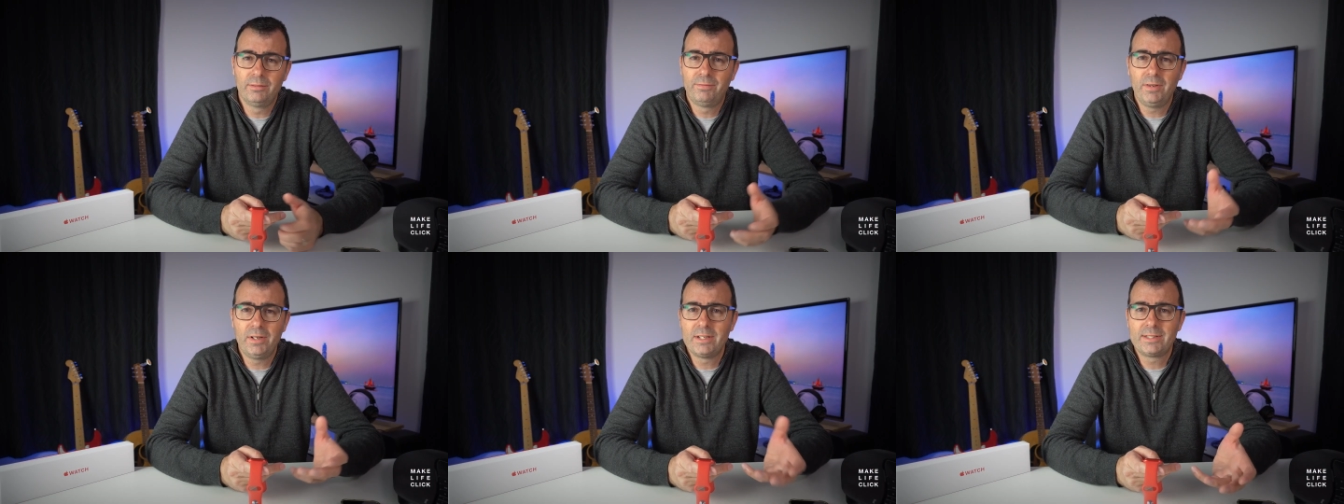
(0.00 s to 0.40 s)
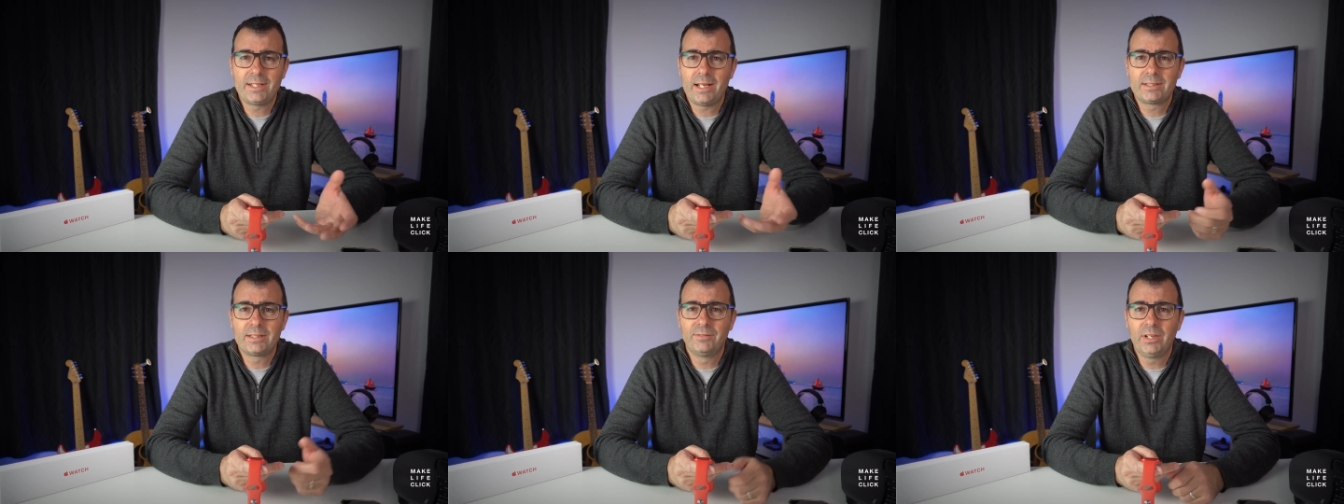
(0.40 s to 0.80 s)
fitness
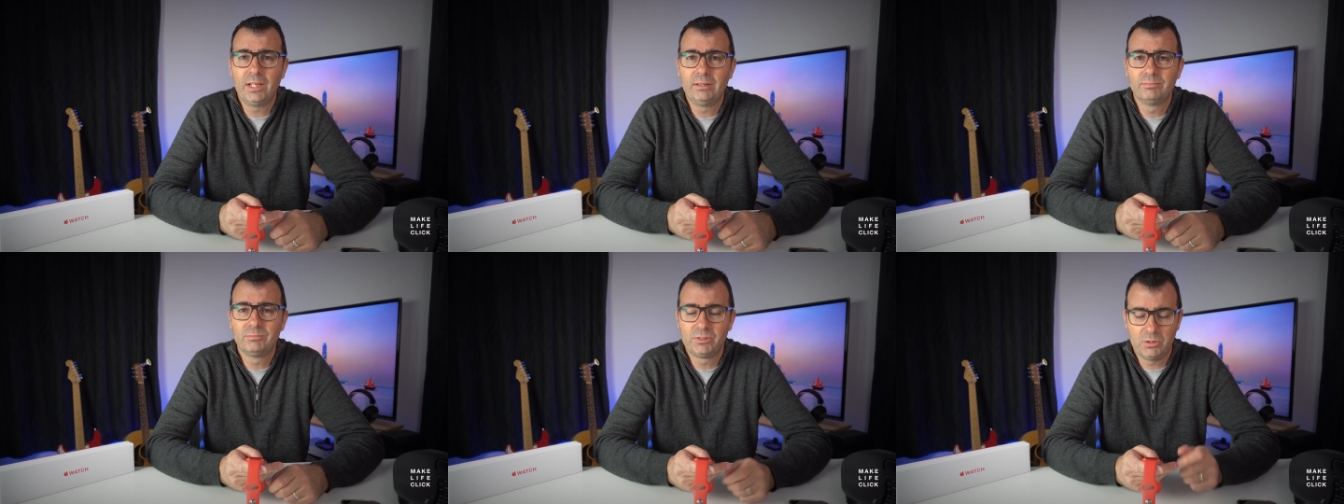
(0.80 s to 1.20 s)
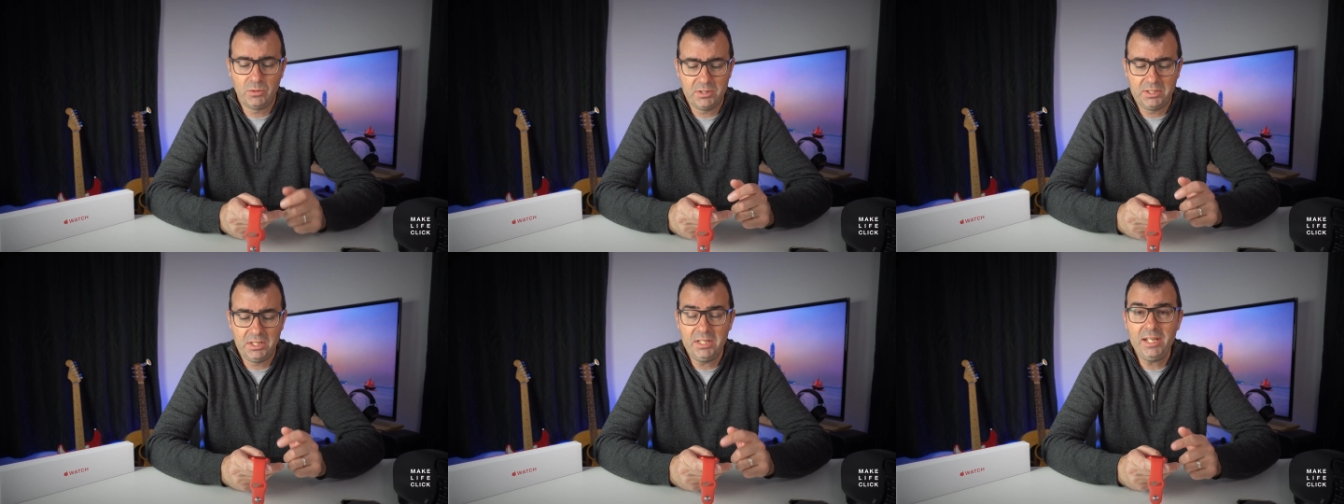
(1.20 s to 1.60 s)
activity? So
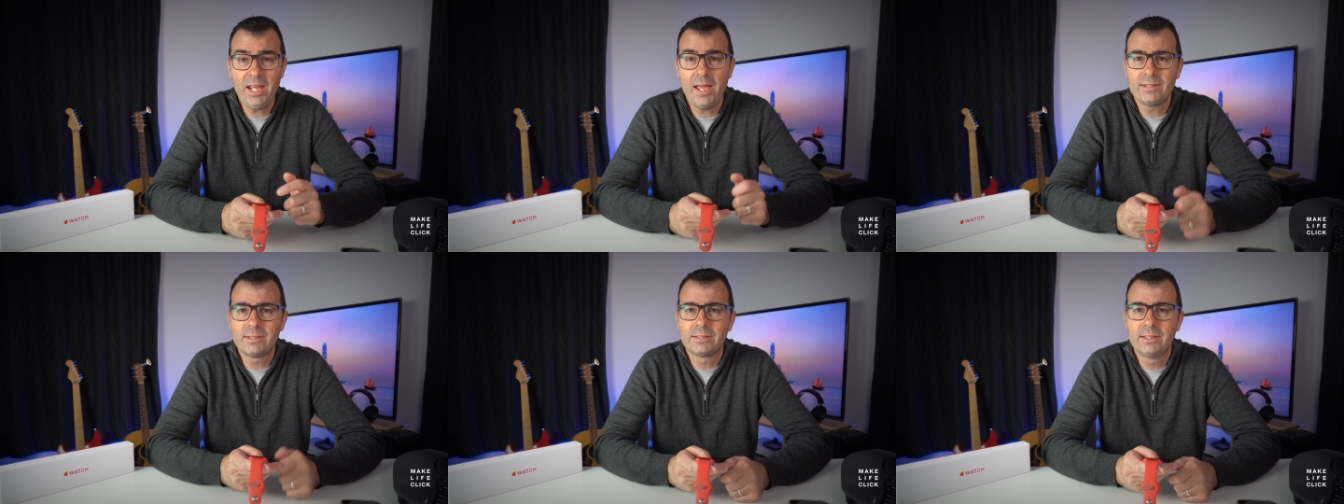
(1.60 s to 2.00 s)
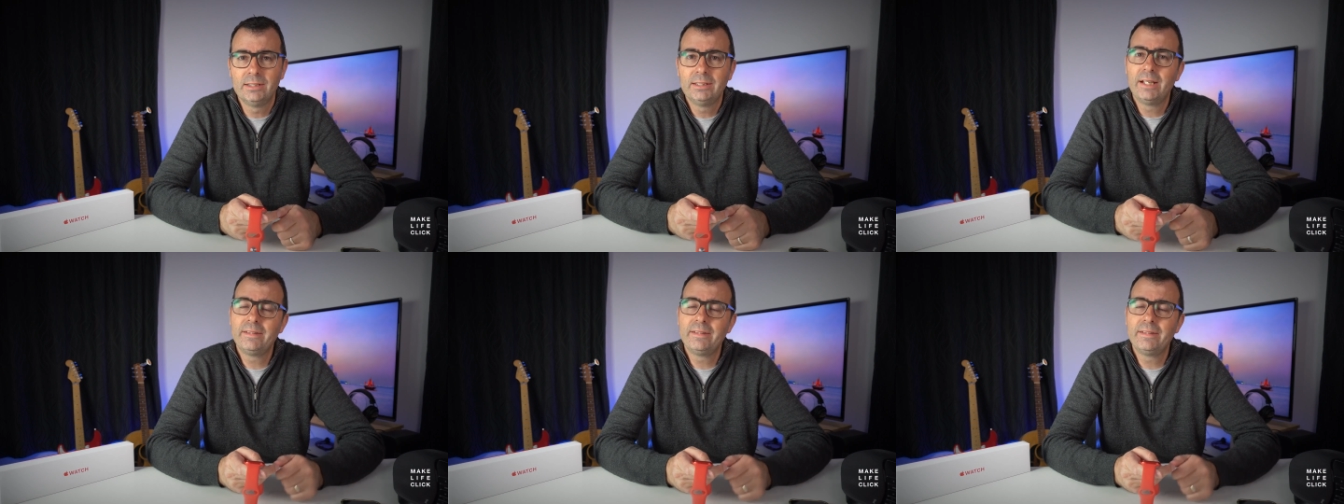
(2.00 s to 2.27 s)
I said yes,